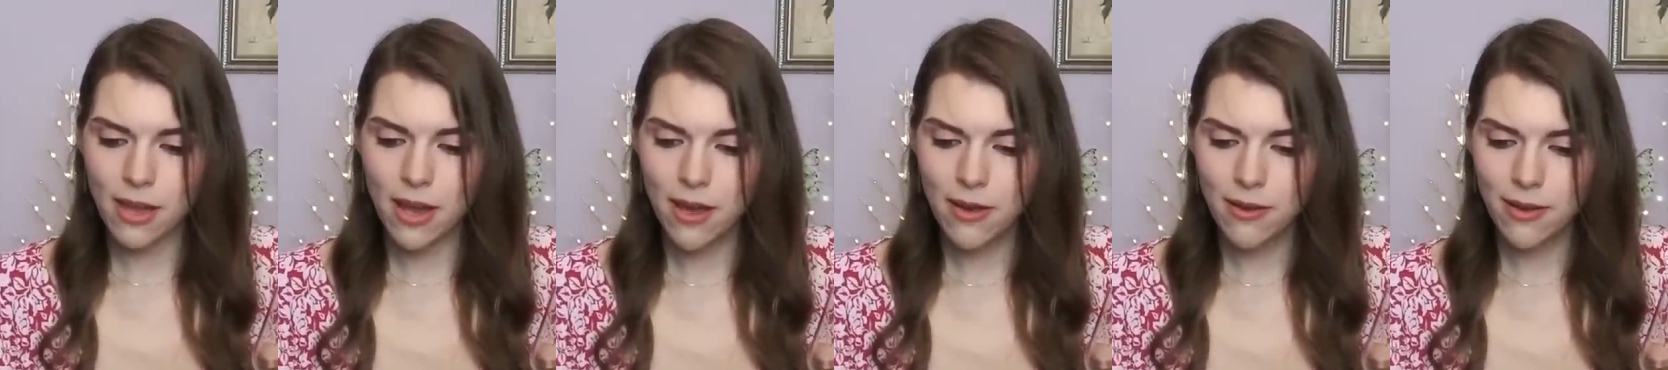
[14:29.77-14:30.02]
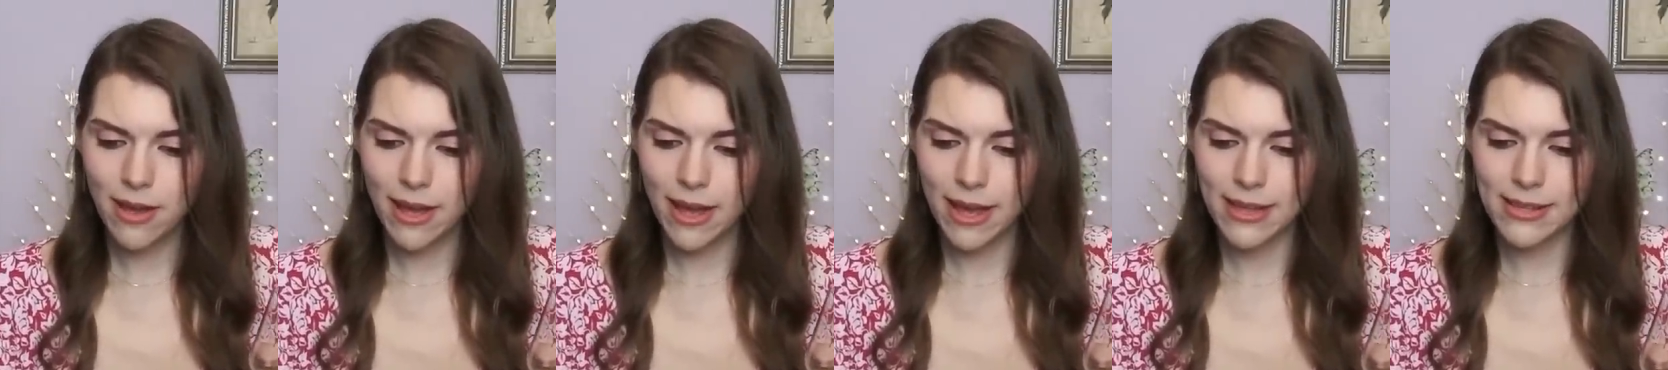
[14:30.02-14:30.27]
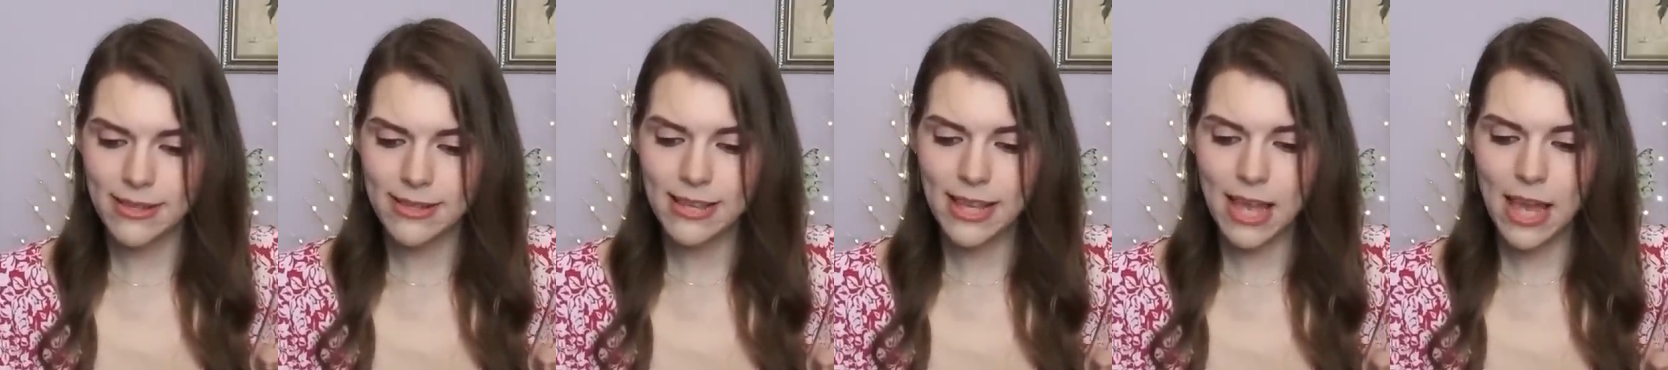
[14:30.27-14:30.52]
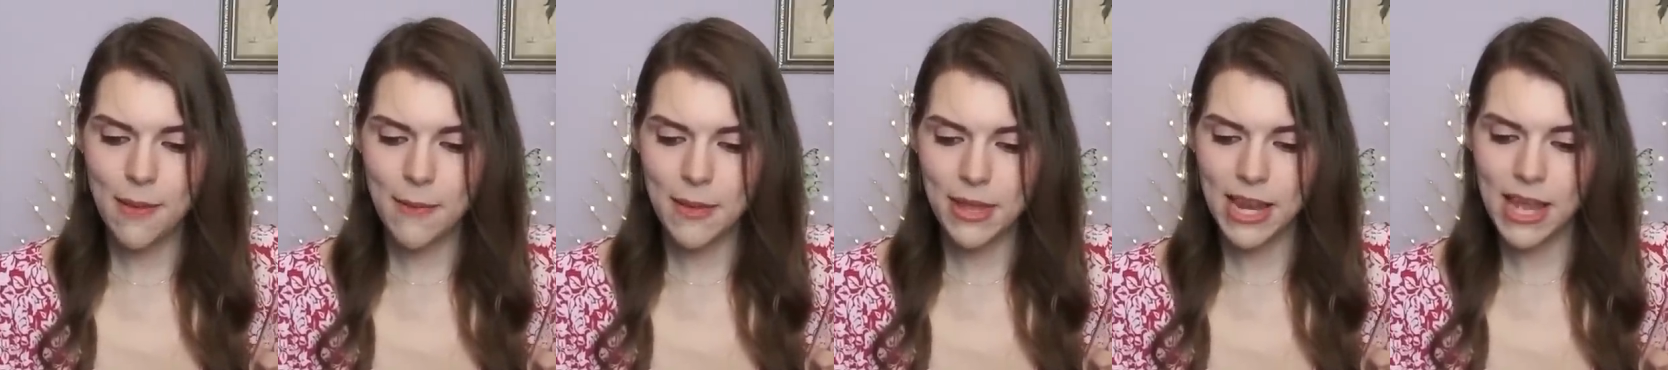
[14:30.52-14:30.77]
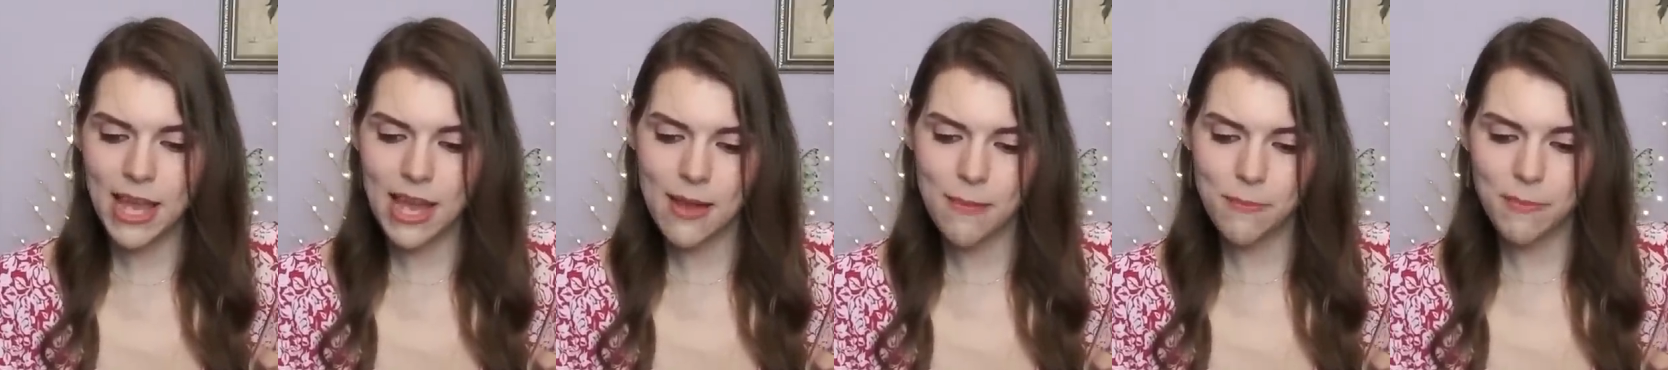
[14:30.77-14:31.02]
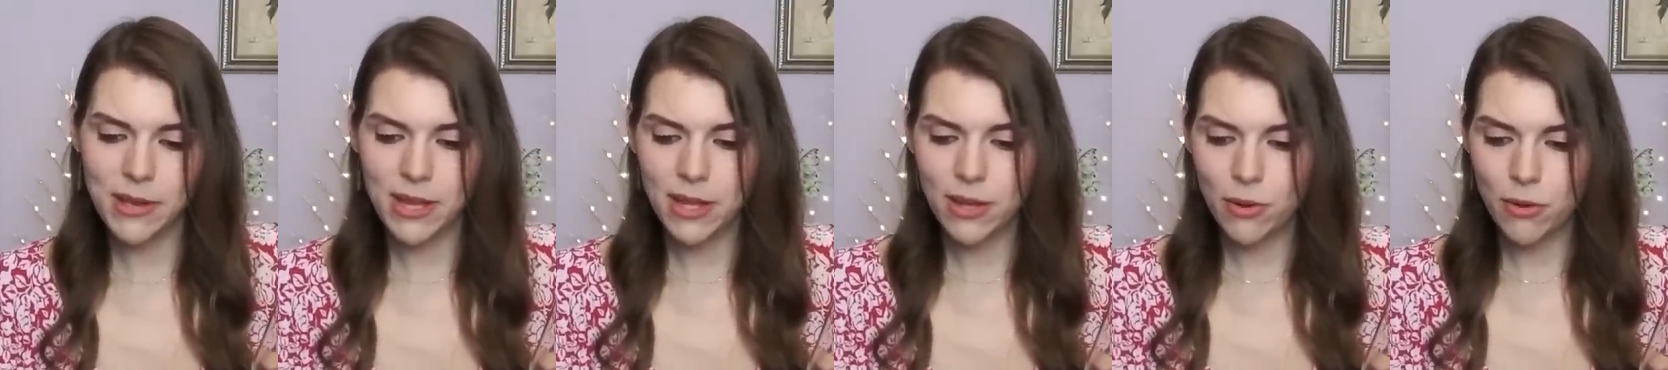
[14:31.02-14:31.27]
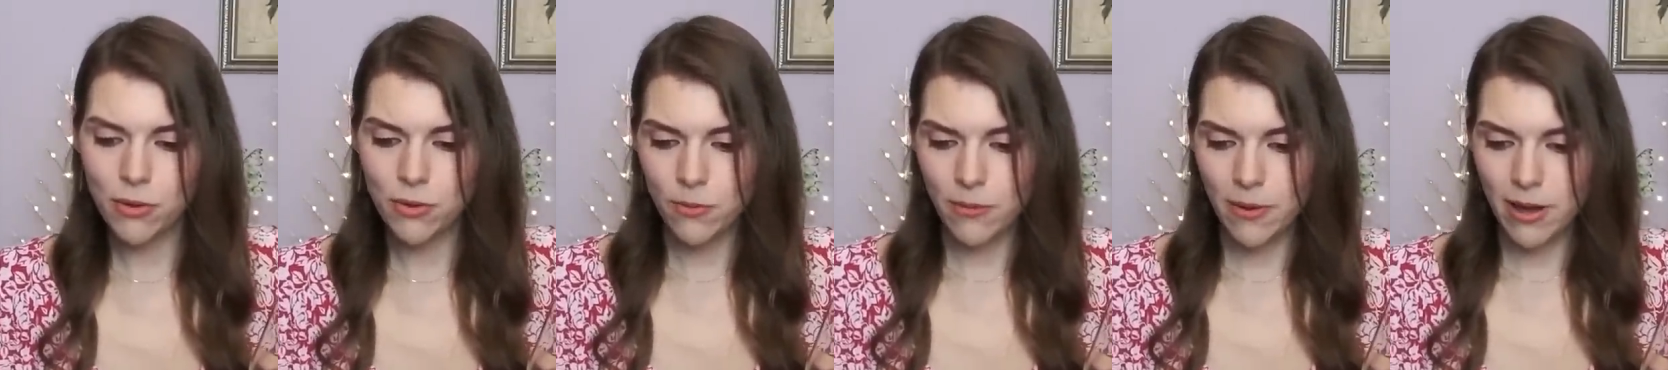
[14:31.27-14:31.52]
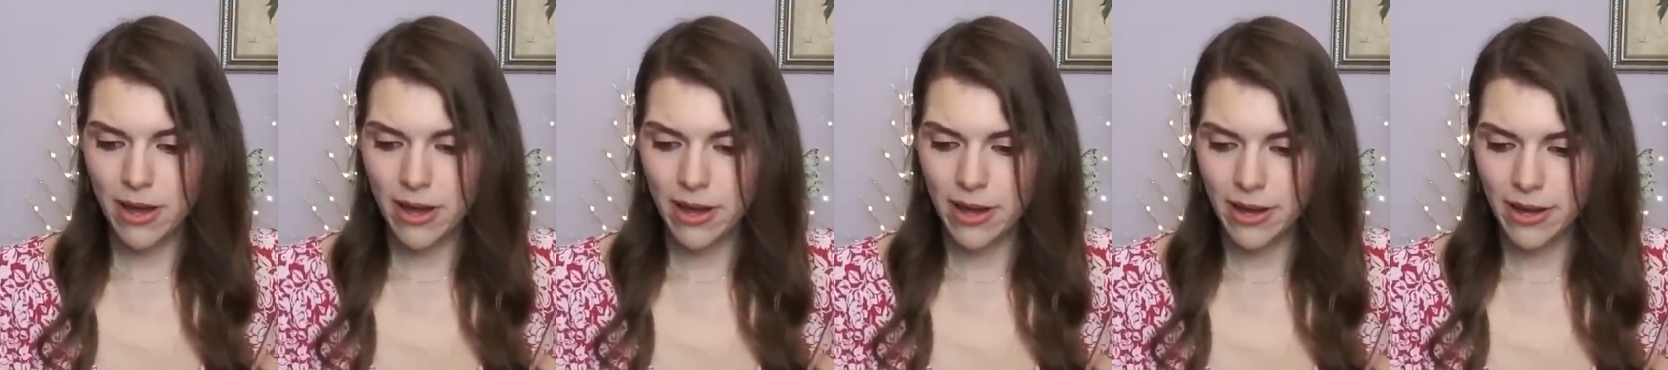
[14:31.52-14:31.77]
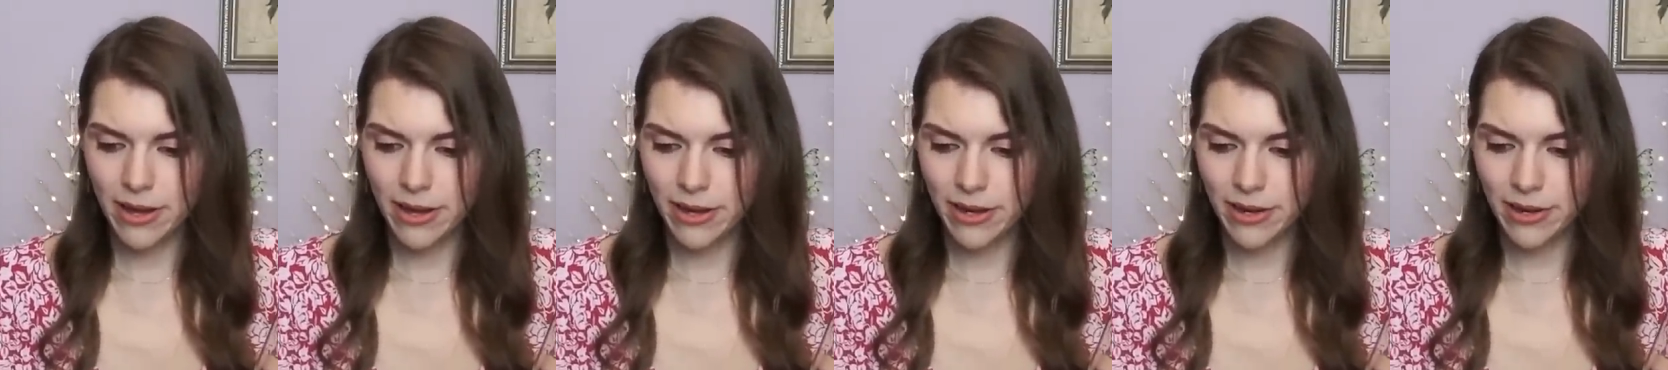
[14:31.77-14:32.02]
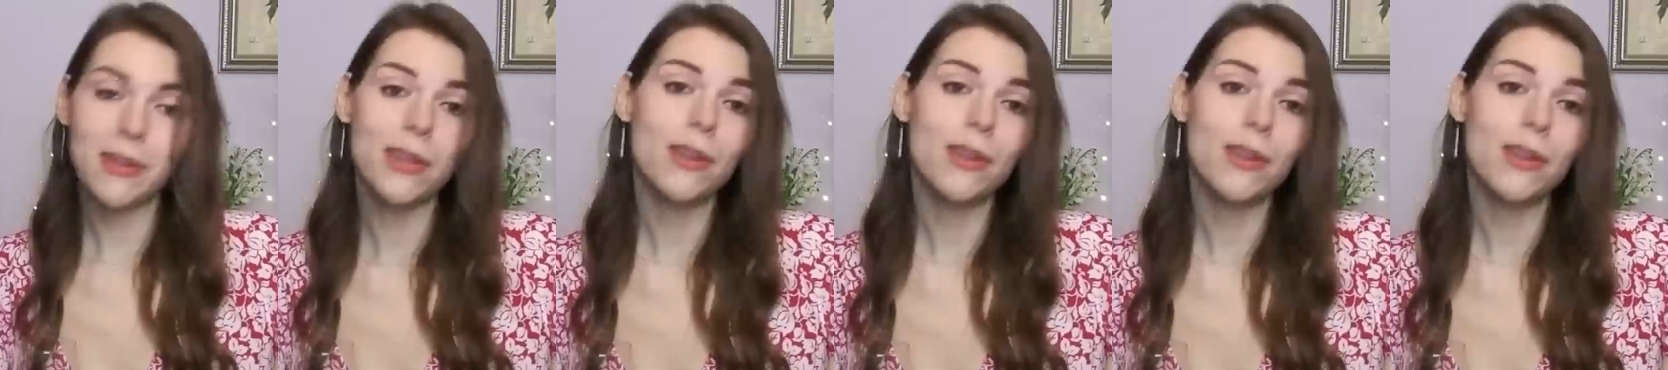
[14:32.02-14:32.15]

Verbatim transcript: All right, salmon and Pinot Noir.